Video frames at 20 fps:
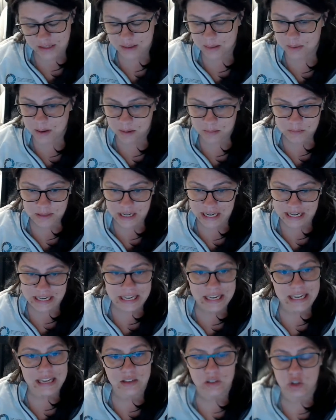I'm
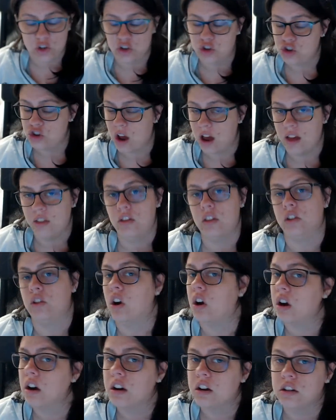taking is a shot in the
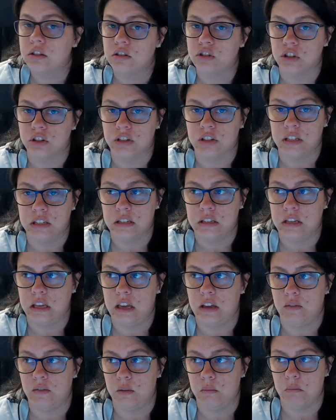dark just to see
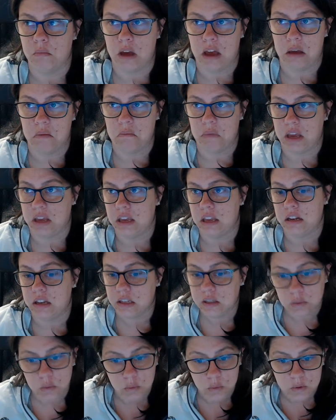if my
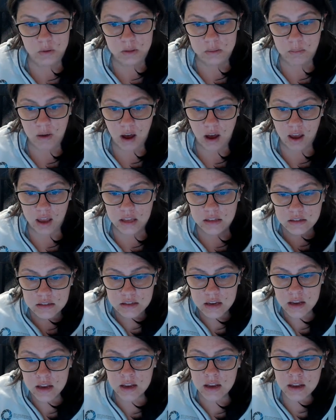kidneys will respond,
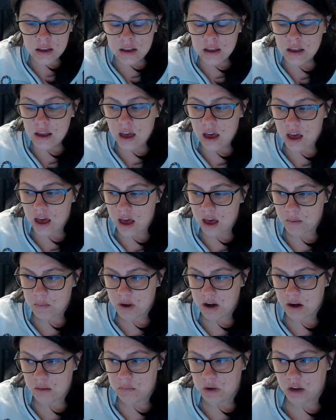and
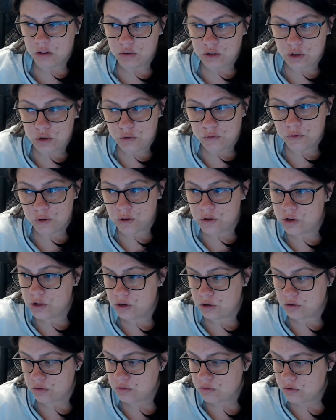I'm now 2 for
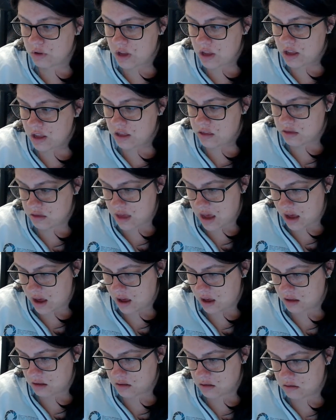2, that
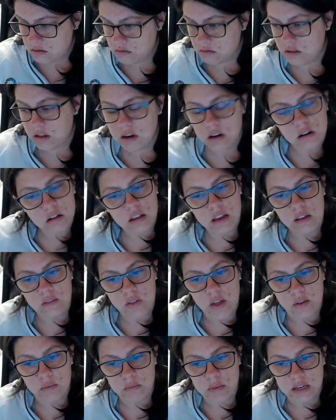literally have
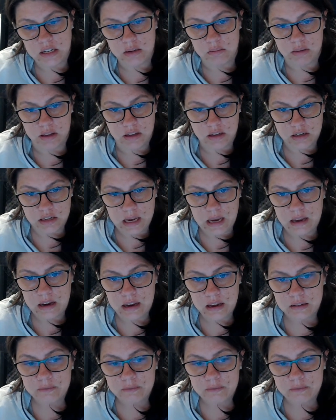left me debilitated.